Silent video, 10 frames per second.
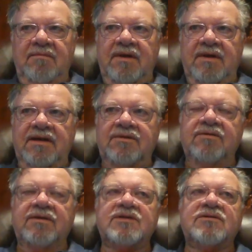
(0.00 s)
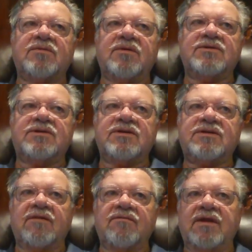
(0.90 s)
but in 2003 it was
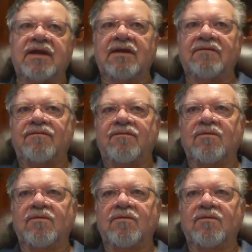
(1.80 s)
discovered he had